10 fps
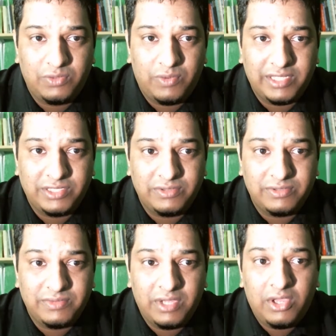You want
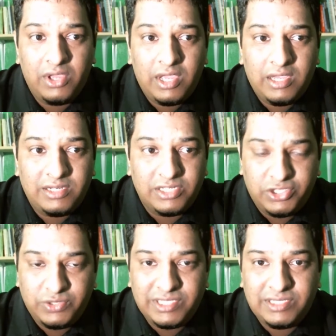to
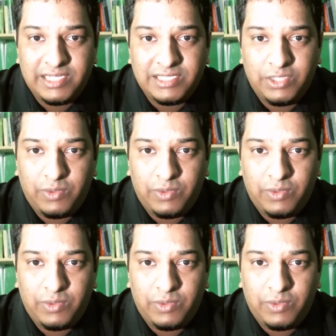reduce stress,